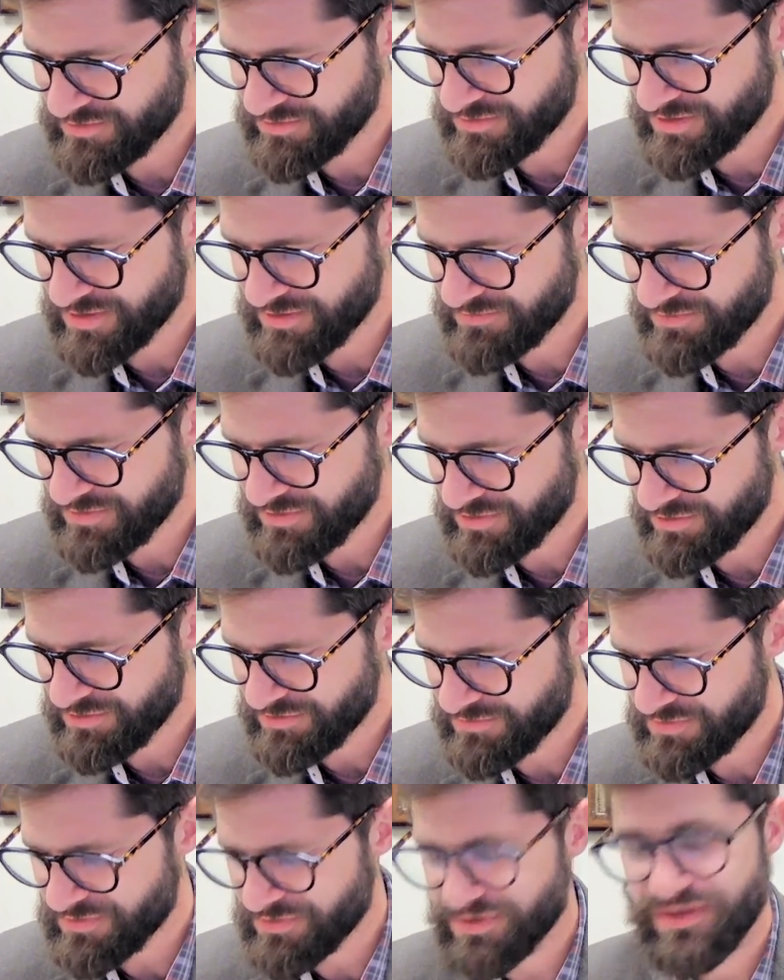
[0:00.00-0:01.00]
nor even know
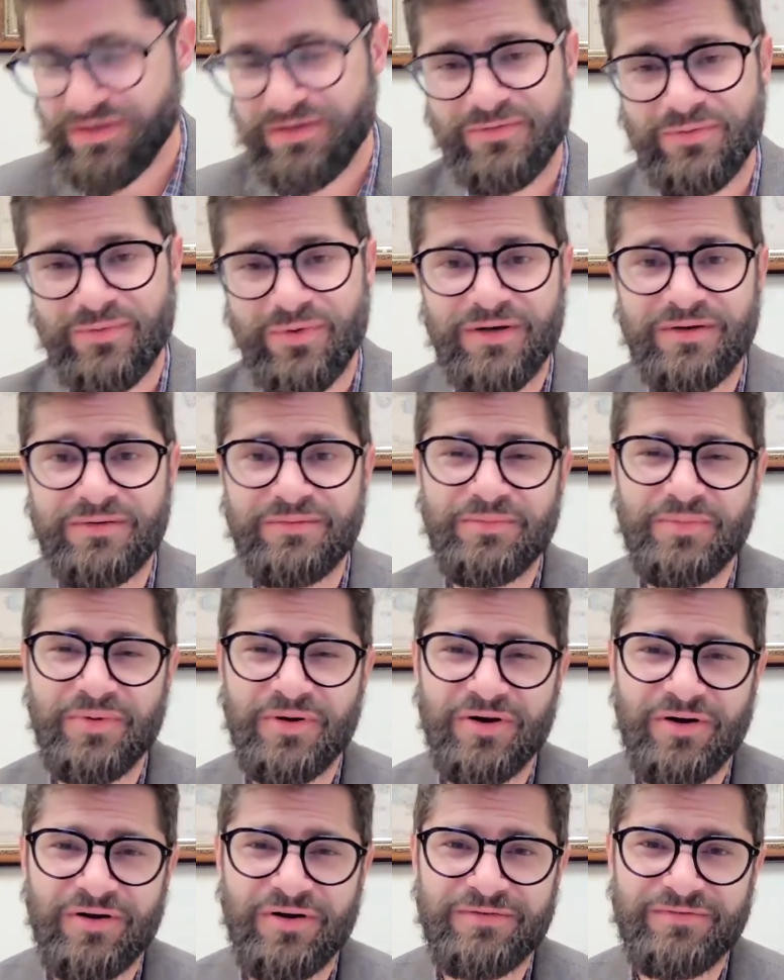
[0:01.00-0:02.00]
if there is one, but
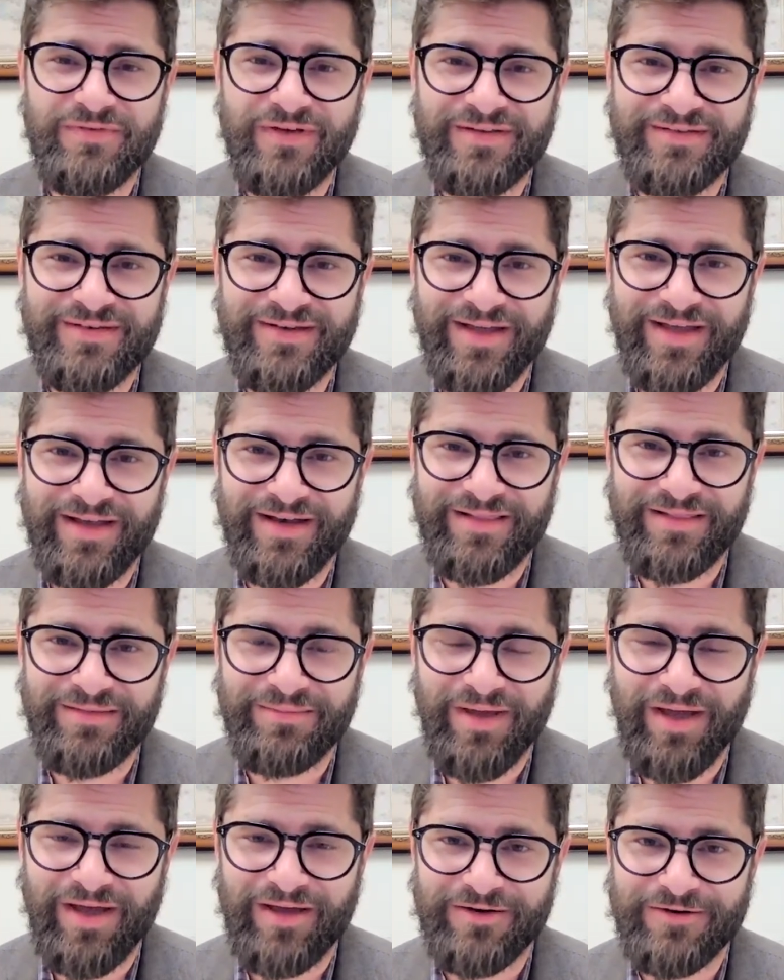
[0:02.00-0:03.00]
are investigating the
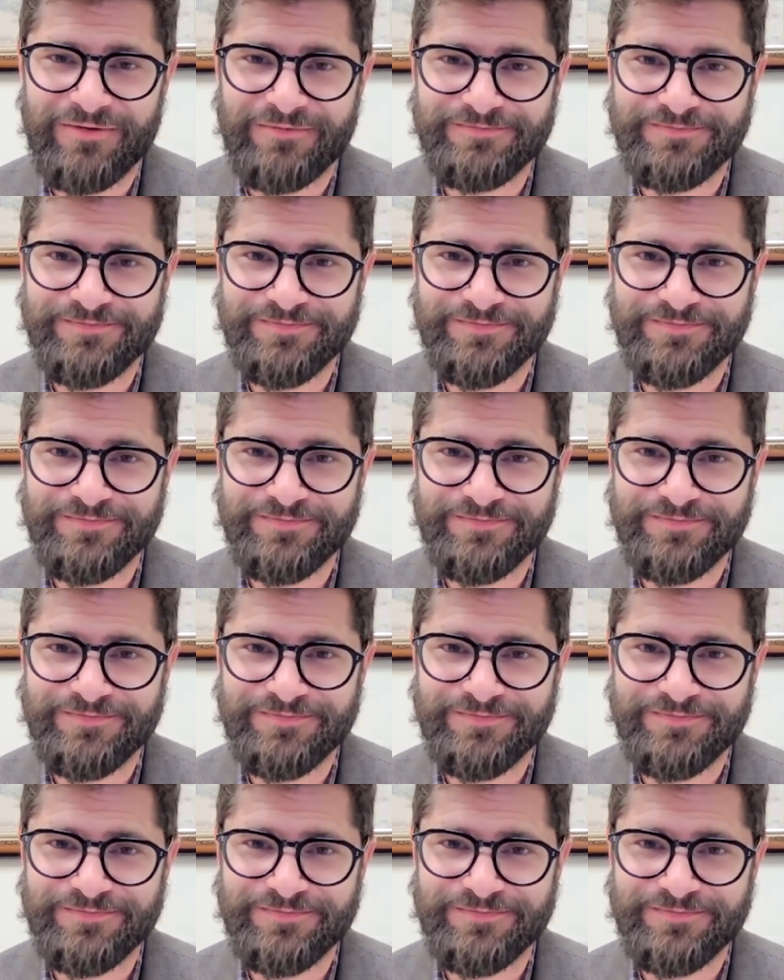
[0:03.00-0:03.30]
matter.